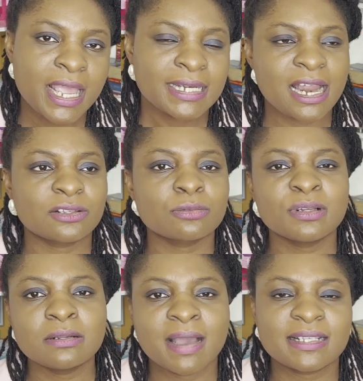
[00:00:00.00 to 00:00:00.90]
Now,
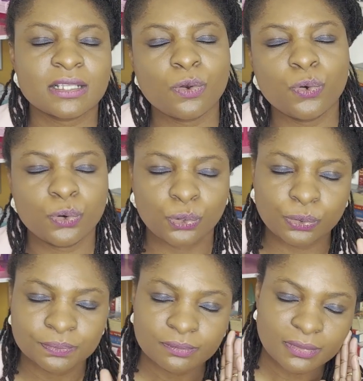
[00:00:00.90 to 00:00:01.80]
somebody might say,
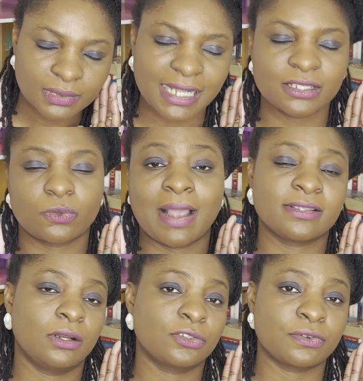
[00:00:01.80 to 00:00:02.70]
that is quite
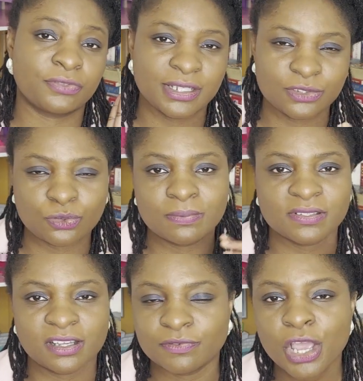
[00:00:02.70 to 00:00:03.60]
a lot of things to
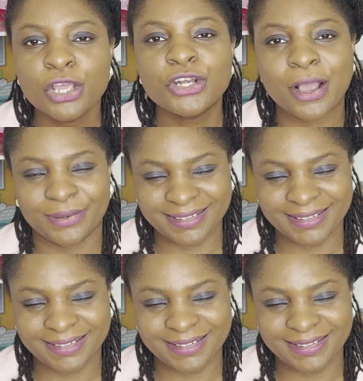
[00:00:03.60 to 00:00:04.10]
observe. No,